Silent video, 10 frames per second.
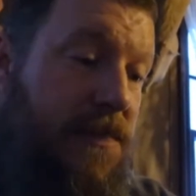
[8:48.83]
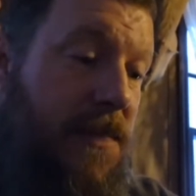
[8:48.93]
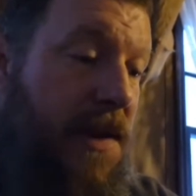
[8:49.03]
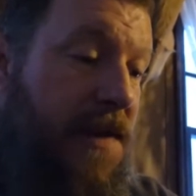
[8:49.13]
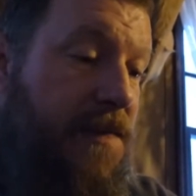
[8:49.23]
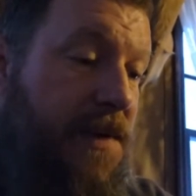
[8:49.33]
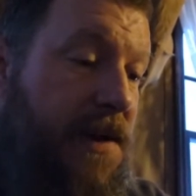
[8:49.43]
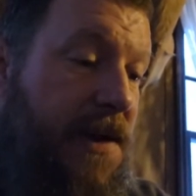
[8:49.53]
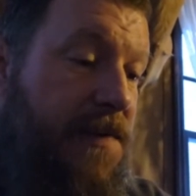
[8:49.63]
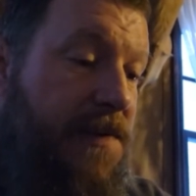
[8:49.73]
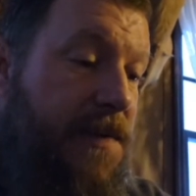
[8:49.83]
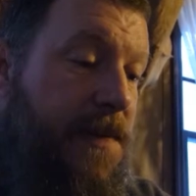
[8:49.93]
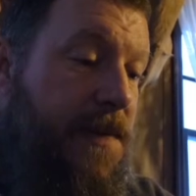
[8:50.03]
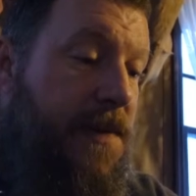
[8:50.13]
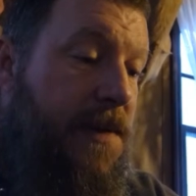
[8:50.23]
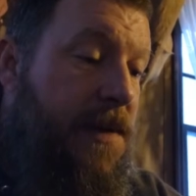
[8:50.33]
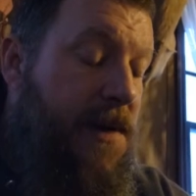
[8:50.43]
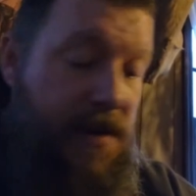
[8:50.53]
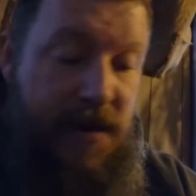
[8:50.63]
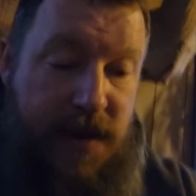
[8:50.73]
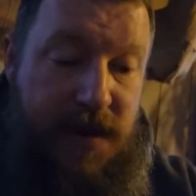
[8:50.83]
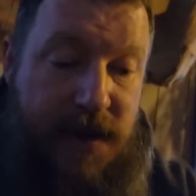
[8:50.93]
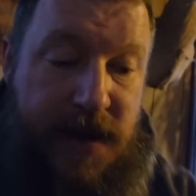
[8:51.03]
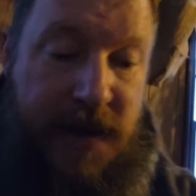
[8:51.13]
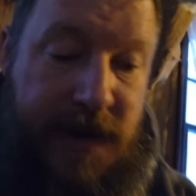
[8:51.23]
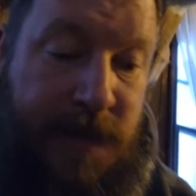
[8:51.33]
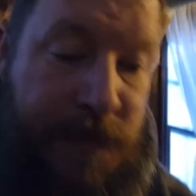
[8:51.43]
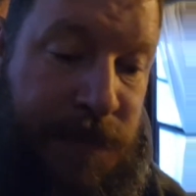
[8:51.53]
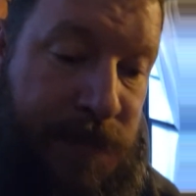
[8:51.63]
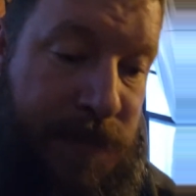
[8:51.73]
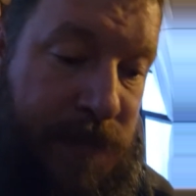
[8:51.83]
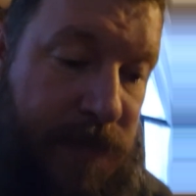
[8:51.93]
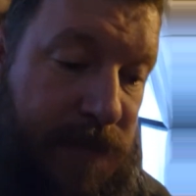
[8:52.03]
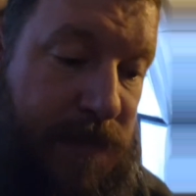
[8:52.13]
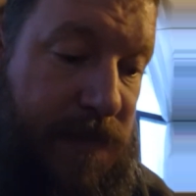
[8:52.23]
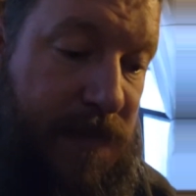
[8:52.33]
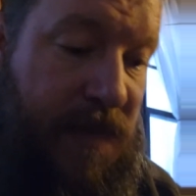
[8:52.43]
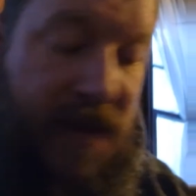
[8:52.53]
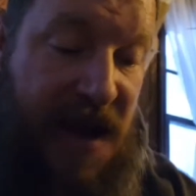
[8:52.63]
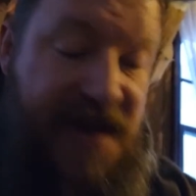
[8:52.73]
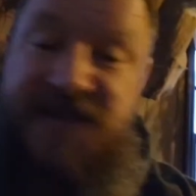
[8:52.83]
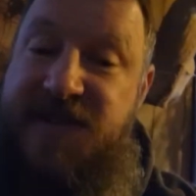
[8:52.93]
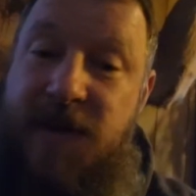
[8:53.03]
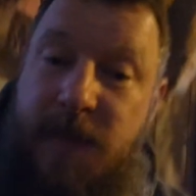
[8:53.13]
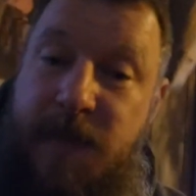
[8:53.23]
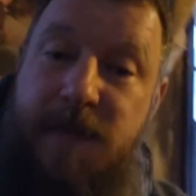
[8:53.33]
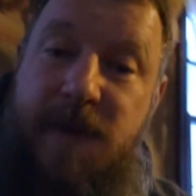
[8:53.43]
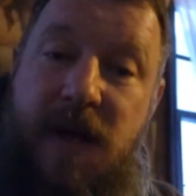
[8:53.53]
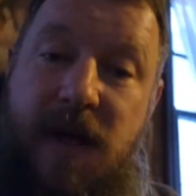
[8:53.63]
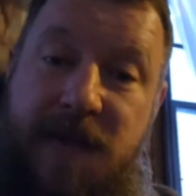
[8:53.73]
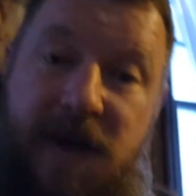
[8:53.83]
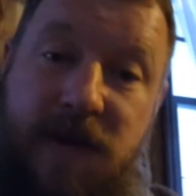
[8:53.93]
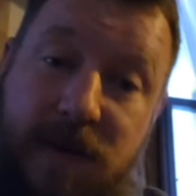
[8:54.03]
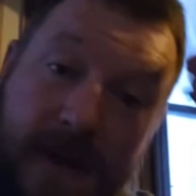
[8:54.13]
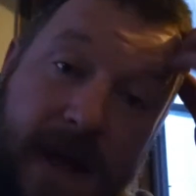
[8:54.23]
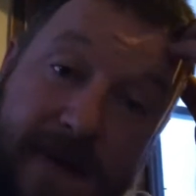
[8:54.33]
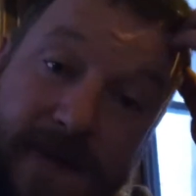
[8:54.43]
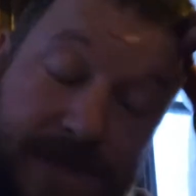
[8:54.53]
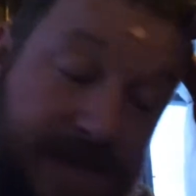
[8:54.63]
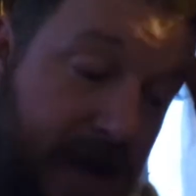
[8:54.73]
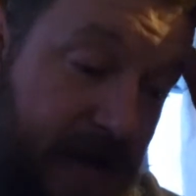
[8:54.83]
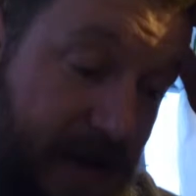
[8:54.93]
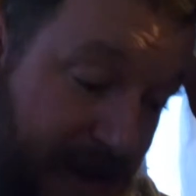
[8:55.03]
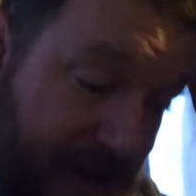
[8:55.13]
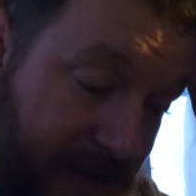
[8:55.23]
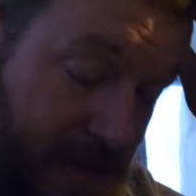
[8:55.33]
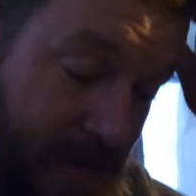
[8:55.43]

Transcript: it is what it is. I just showed up in the mail. I thought I'd go live and talk about thermal